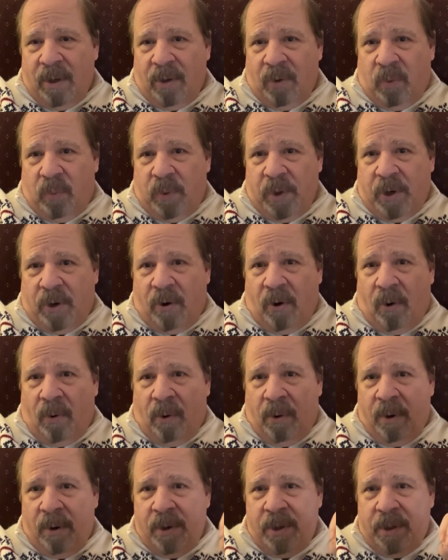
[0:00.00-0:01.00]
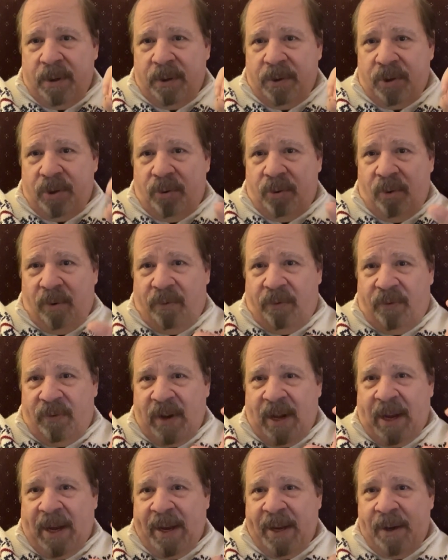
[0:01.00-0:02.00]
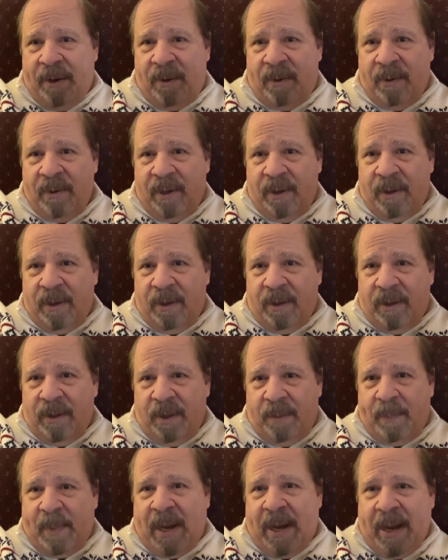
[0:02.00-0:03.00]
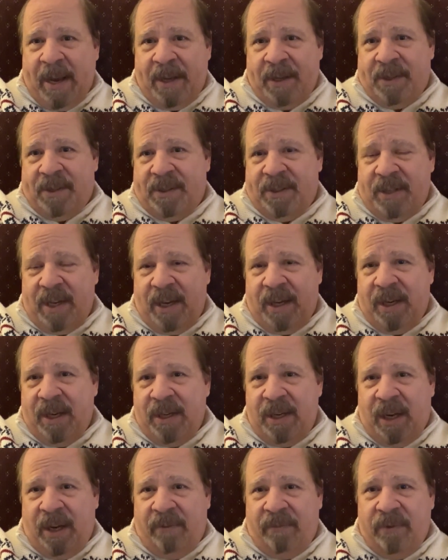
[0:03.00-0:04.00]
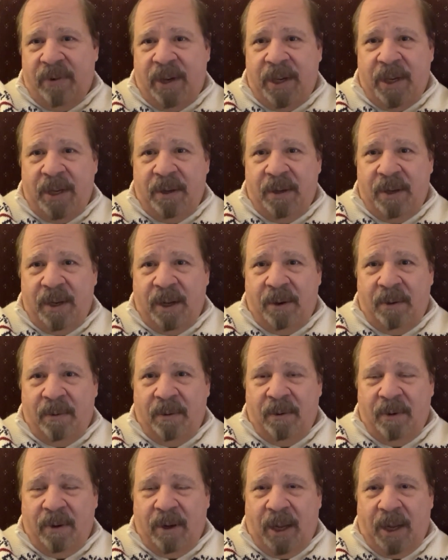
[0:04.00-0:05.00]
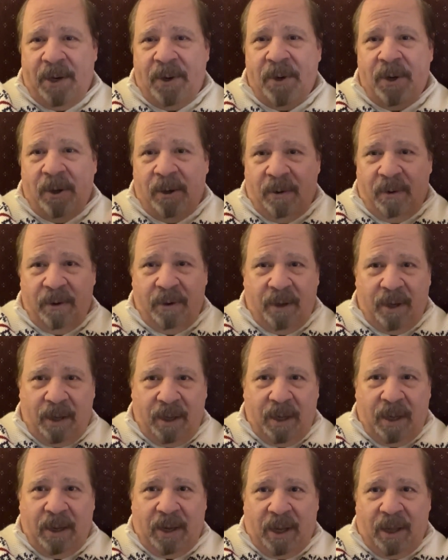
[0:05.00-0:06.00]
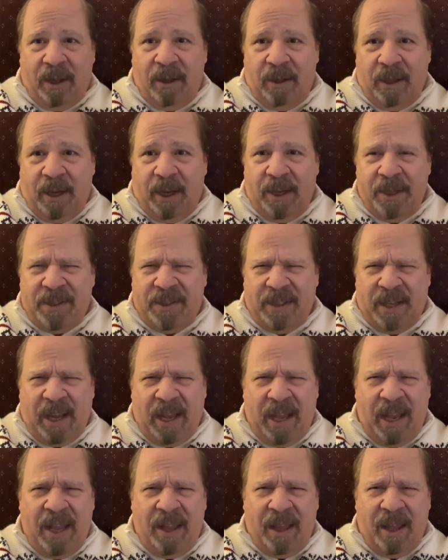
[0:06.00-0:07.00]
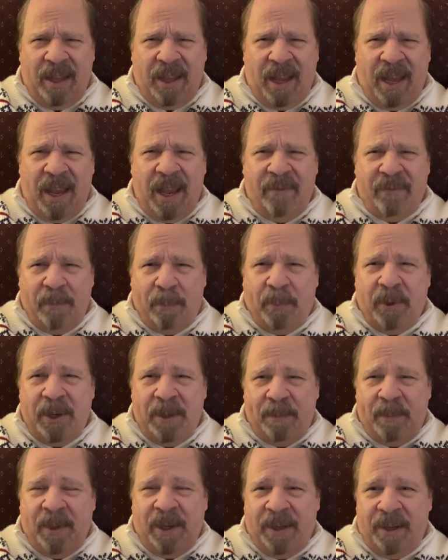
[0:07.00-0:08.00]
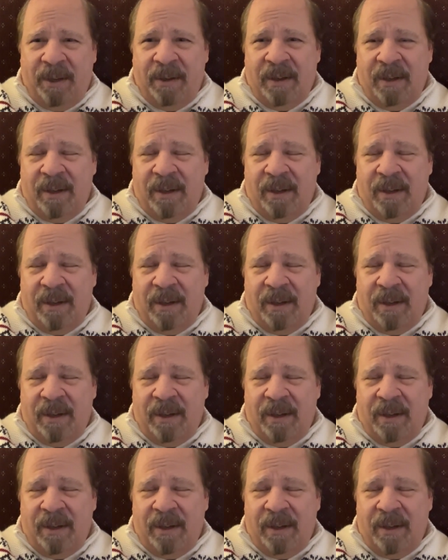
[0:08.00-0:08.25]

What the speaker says: record to a file the bias, taking every, now, I don't know, I have a pretty big